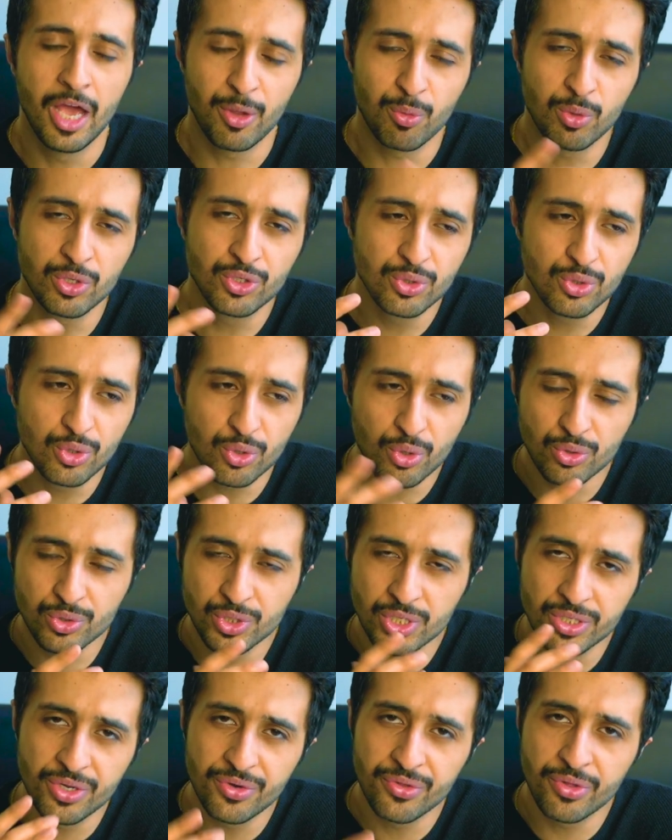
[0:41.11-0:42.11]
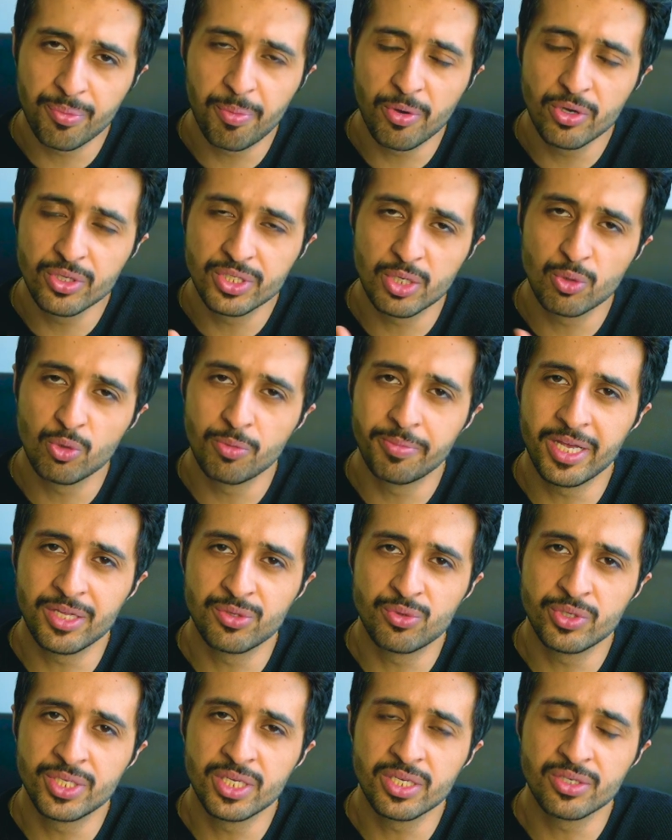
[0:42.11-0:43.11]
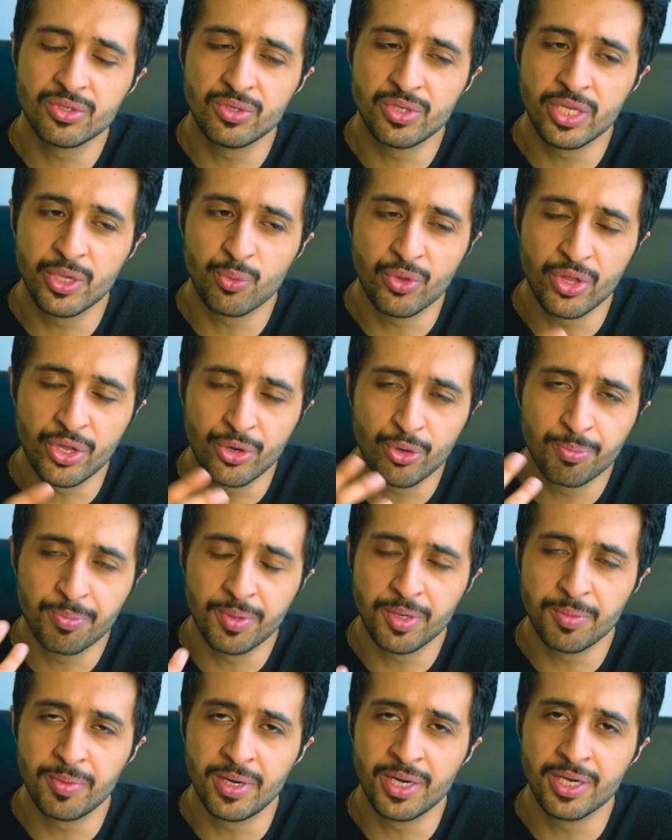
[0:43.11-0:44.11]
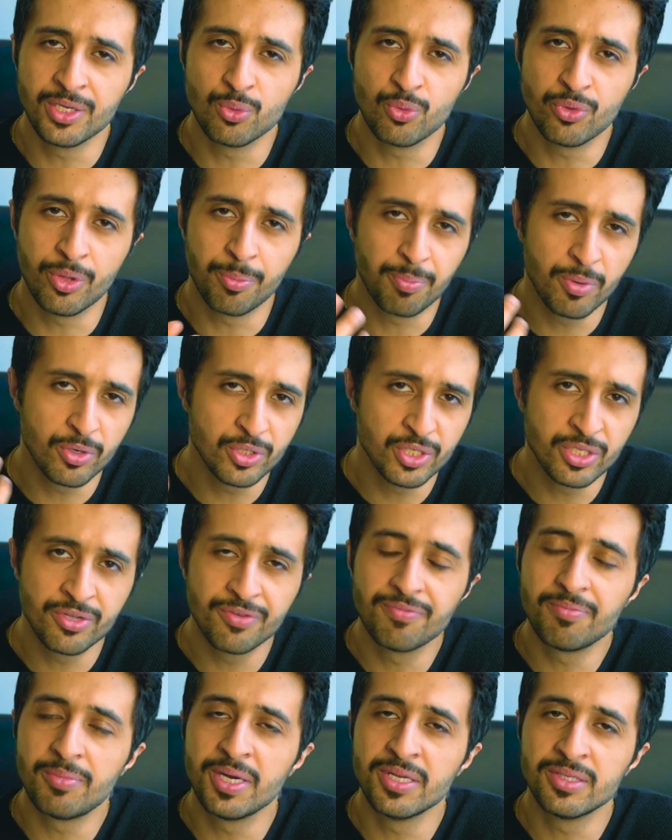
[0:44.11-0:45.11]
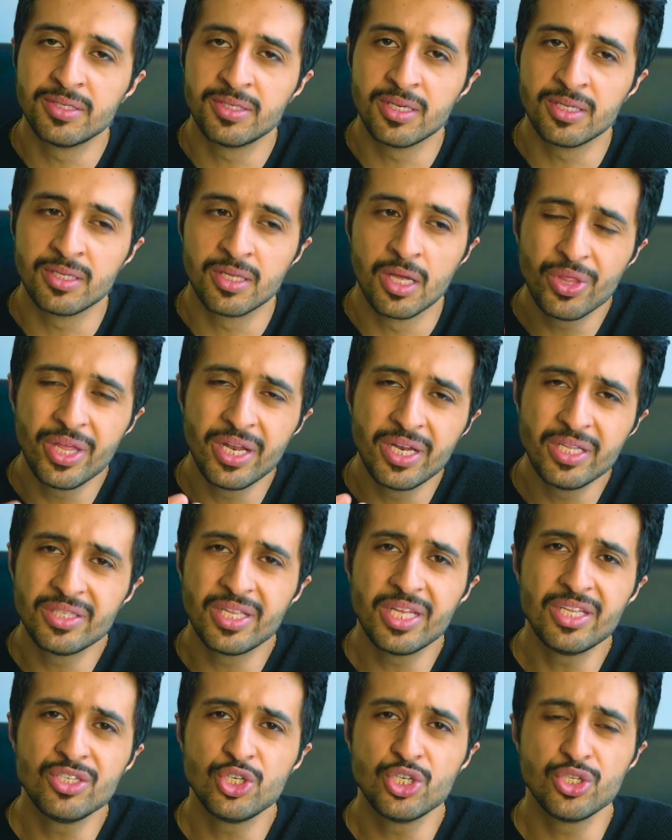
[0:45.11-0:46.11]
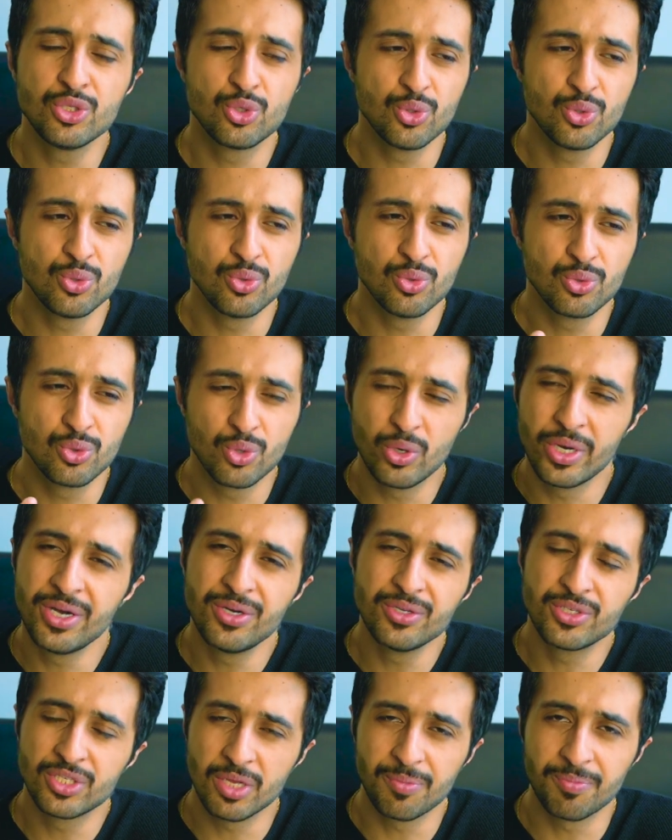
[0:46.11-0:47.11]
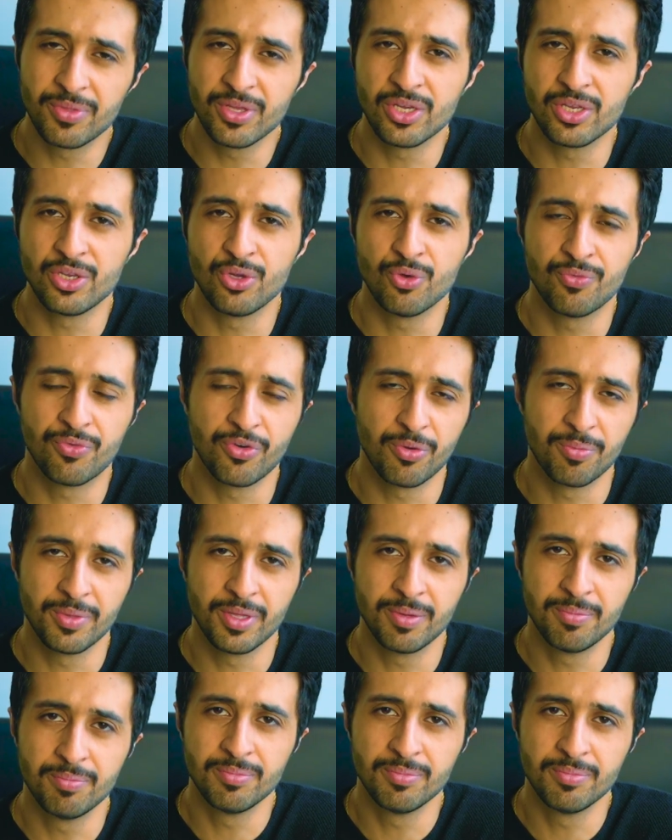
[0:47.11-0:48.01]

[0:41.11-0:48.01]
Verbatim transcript: I want you to consider the points I will be addressing today with an open mind, with a positive mindset, with an intention to, to learn something new from that.